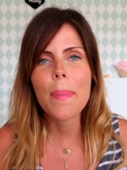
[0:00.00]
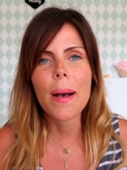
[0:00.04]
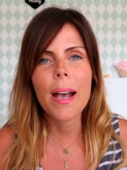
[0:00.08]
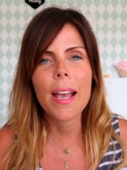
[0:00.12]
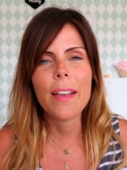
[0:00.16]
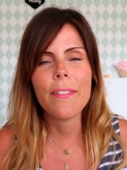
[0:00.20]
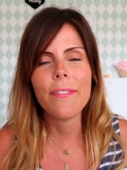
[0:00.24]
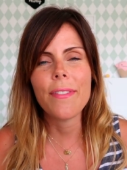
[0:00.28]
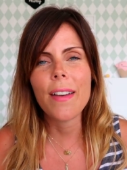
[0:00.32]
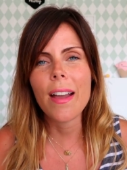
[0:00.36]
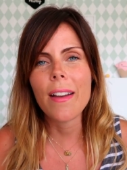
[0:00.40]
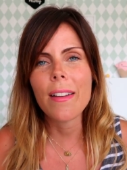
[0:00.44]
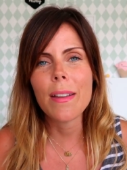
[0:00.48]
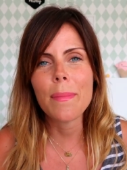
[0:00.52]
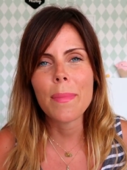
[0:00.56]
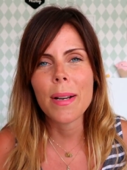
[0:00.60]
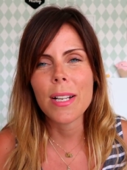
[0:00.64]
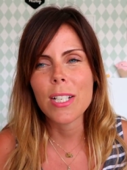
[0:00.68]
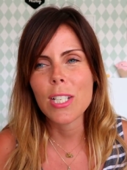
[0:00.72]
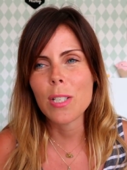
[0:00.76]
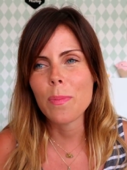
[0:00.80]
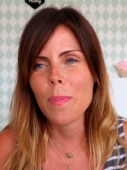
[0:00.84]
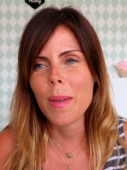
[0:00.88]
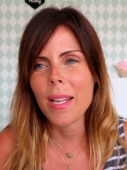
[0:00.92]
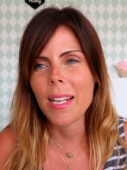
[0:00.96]
but I've very
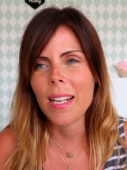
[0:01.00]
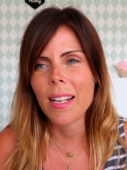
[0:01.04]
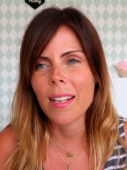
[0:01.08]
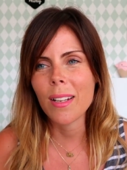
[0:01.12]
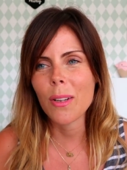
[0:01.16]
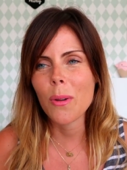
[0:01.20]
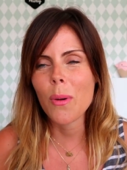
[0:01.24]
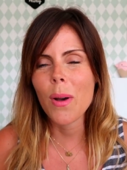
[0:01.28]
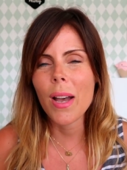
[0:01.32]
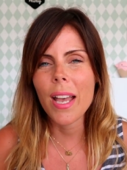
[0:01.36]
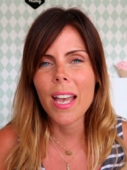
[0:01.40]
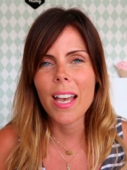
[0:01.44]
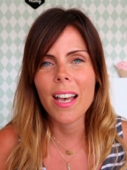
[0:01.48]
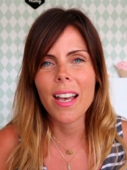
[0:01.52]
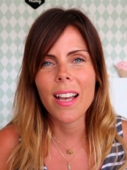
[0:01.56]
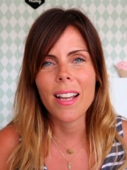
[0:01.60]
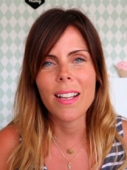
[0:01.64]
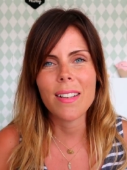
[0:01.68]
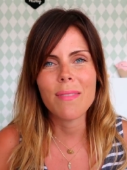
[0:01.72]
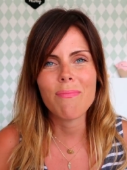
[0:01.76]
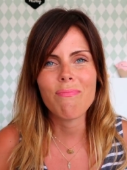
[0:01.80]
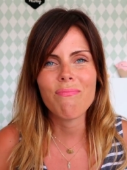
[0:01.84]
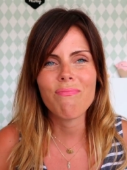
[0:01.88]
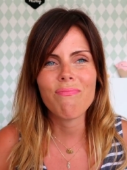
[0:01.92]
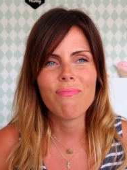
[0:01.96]
much been quite
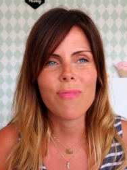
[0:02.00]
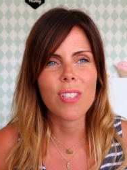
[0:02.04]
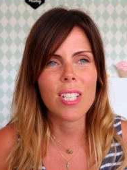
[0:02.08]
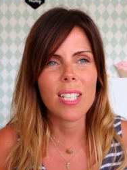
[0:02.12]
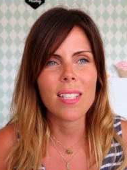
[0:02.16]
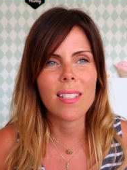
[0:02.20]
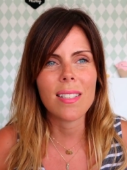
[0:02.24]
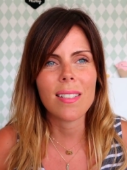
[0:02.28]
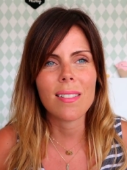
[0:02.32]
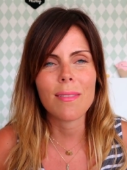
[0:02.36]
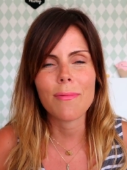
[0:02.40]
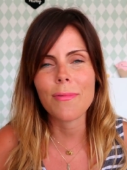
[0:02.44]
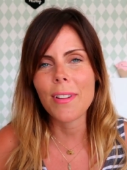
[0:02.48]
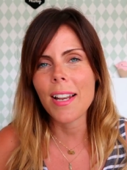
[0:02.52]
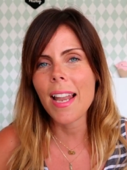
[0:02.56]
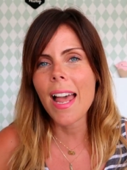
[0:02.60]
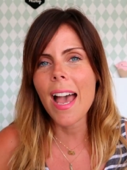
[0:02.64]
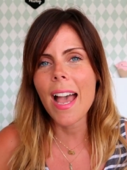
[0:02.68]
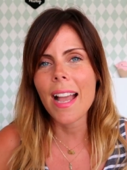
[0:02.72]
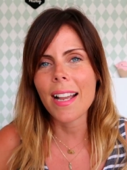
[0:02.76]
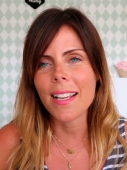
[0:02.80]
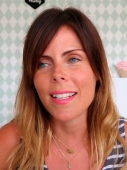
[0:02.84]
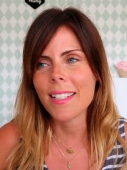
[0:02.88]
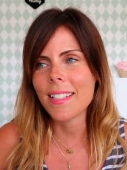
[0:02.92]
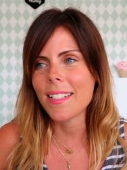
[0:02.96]
a just
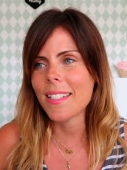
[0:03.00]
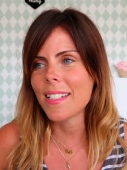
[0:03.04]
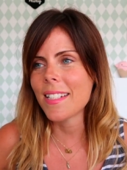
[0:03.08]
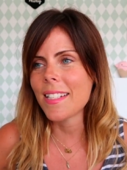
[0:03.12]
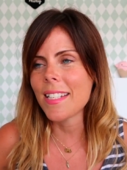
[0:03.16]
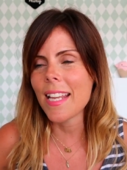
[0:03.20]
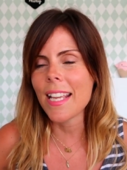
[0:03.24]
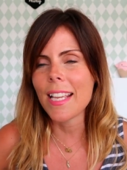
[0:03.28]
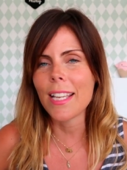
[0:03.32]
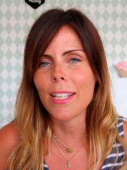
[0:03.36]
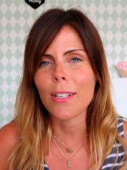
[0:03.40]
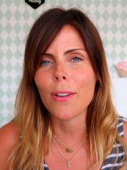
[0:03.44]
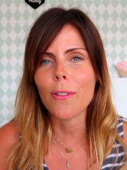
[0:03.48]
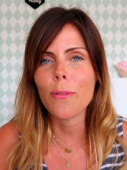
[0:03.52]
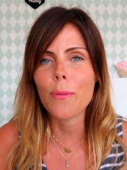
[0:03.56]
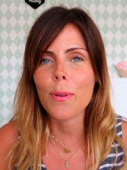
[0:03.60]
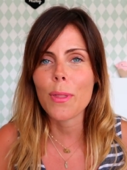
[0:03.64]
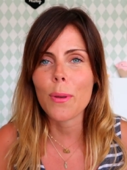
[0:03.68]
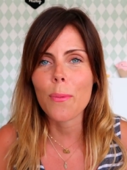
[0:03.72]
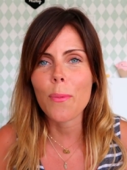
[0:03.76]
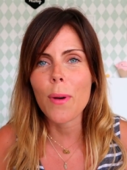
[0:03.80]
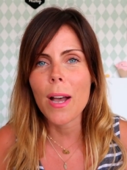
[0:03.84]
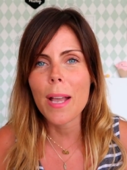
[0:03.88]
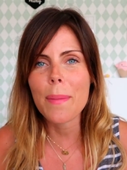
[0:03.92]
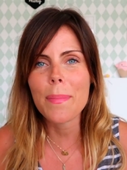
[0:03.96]
relaxed to take it off
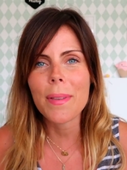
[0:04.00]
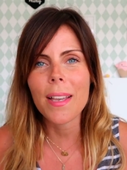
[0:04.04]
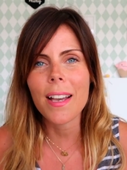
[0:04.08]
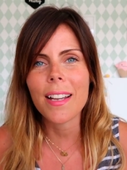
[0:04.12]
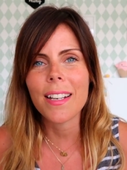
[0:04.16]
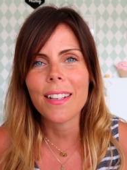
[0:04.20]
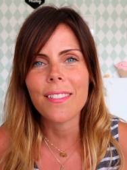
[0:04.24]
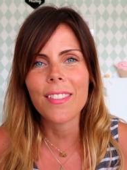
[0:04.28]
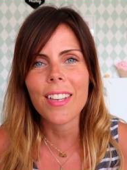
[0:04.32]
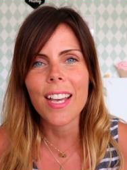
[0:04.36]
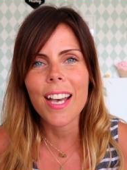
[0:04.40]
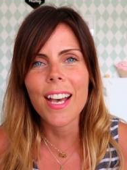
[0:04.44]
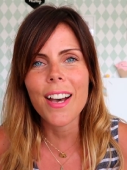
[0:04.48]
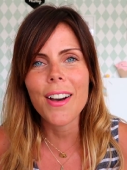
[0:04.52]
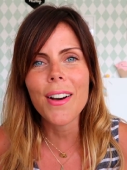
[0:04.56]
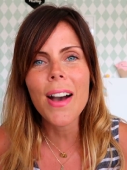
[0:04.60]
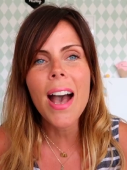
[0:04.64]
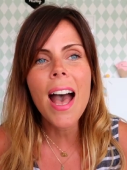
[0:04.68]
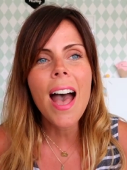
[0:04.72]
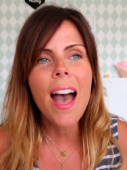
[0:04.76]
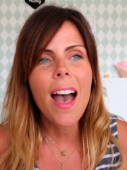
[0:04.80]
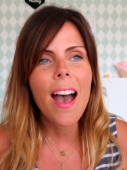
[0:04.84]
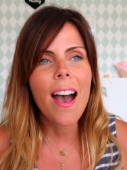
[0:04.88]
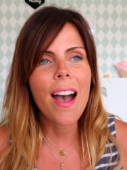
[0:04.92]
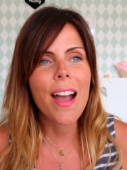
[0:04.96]
with a wipe kind of girl.
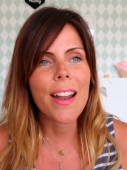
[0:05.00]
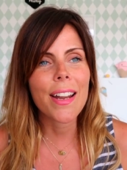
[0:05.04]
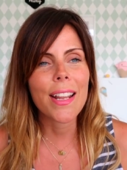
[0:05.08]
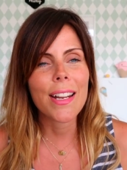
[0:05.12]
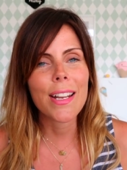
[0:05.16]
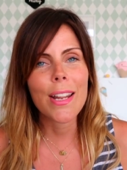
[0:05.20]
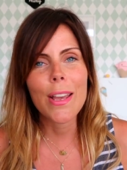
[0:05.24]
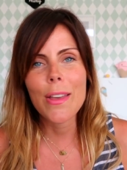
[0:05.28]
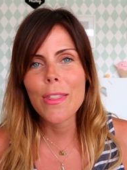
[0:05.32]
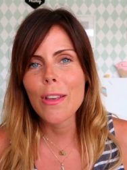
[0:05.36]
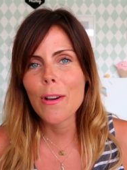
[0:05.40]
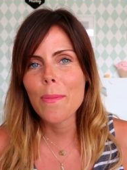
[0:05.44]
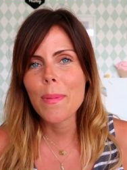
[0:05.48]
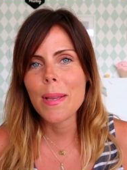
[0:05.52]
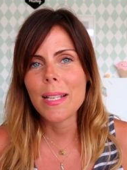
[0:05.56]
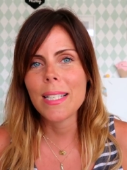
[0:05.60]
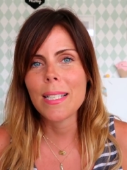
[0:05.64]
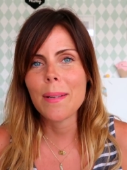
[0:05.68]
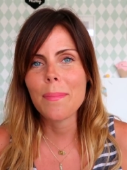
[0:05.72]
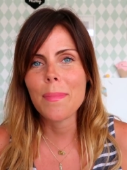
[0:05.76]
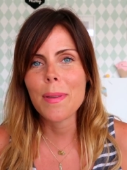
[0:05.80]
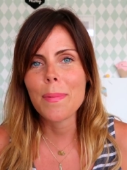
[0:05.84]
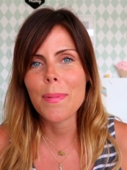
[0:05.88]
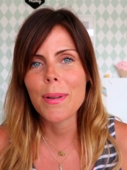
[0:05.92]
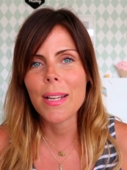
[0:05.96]
And I know there'll be
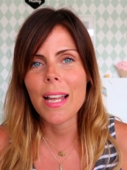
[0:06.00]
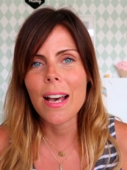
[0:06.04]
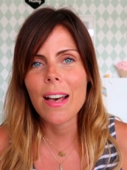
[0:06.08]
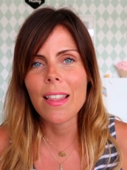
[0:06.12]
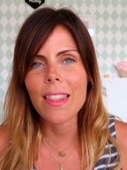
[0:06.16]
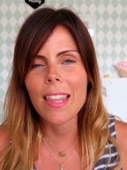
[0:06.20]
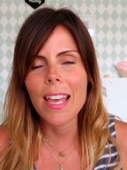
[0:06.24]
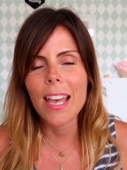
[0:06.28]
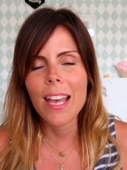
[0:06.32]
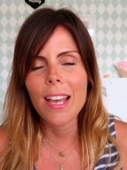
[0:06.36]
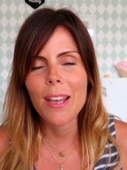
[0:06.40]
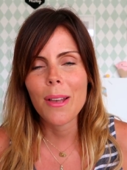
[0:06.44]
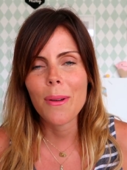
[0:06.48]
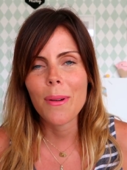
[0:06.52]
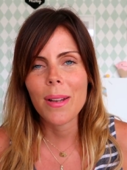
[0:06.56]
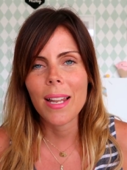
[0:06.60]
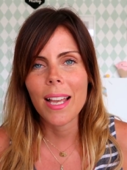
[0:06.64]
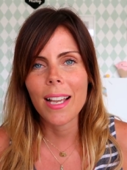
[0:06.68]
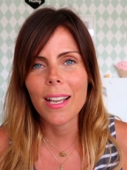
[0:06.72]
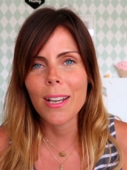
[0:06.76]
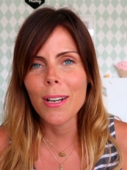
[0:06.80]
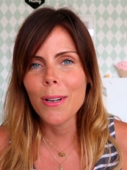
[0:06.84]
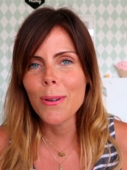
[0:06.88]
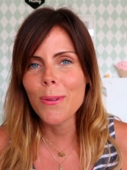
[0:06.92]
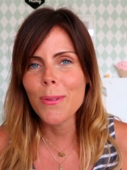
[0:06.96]
some people out there who are
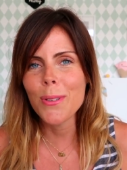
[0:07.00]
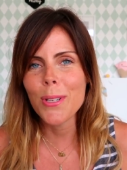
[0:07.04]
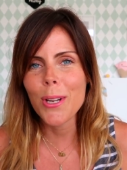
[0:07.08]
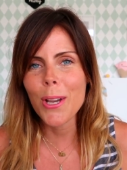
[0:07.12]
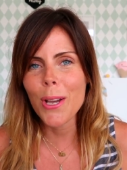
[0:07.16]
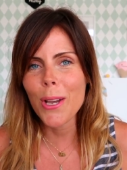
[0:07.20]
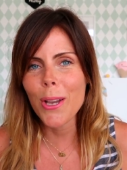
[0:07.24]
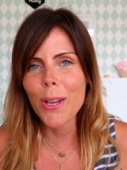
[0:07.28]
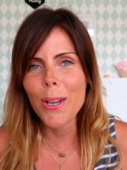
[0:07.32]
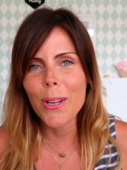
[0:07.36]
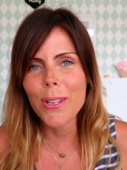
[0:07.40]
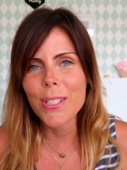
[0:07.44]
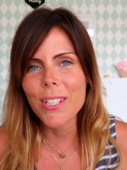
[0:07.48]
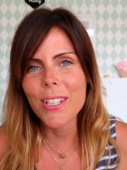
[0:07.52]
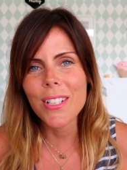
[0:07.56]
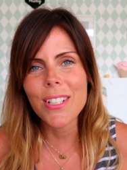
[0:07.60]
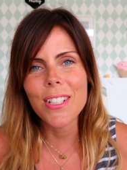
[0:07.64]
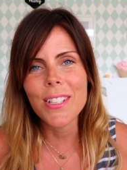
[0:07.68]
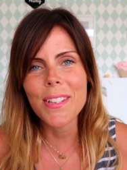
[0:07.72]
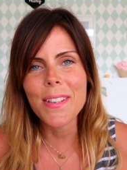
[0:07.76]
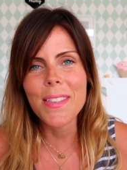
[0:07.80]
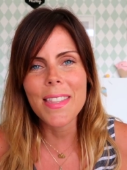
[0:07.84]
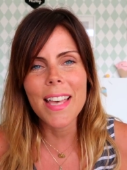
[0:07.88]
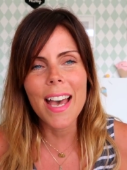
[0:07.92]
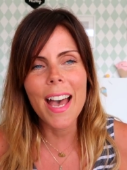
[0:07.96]
like, oh no,
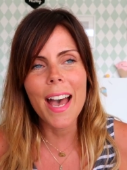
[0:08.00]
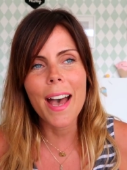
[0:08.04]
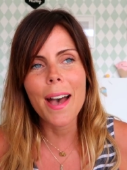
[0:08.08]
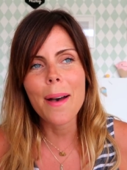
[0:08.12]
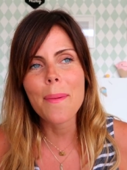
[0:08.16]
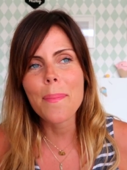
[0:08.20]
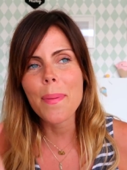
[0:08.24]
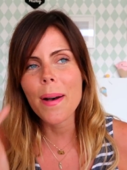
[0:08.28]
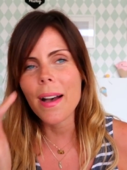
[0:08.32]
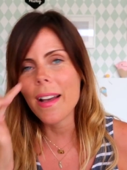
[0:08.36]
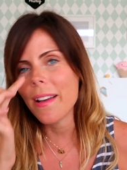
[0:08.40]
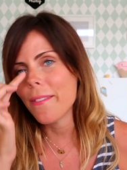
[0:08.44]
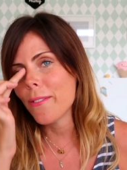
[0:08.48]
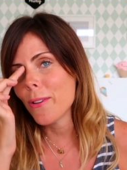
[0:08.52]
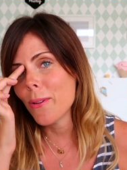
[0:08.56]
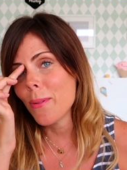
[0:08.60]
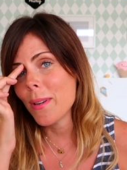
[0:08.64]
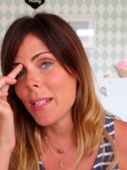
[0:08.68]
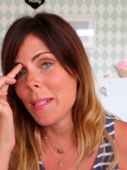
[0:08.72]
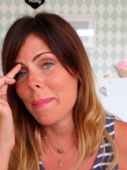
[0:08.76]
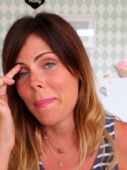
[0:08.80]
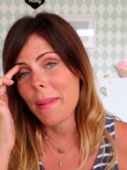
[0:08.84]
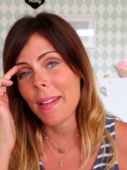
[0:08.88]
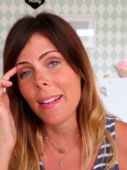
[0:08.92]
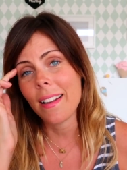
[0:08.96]
don't do that. But I've
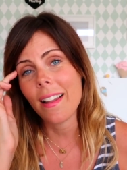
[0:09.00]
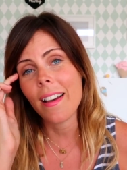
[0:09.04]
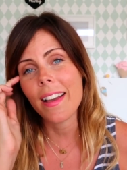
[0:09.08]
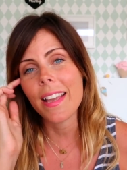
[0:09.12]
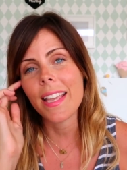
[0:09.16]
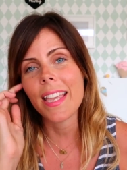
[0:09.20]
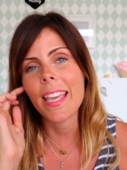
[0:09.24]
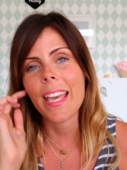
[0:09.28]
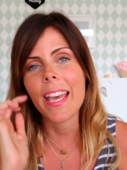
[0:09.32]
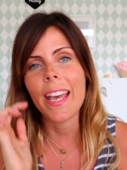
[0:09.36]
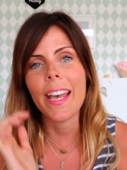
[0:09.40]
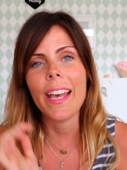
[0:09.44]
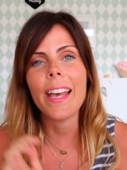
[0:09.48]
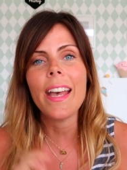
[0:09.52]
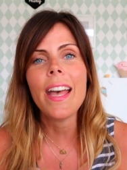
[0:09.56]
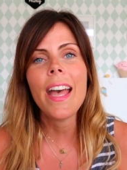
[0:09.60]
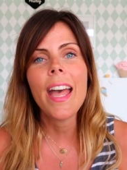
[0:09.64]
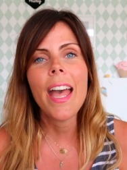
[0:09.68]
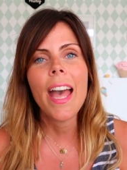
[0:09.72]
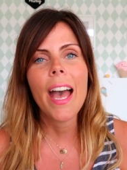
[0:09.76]
always been like it.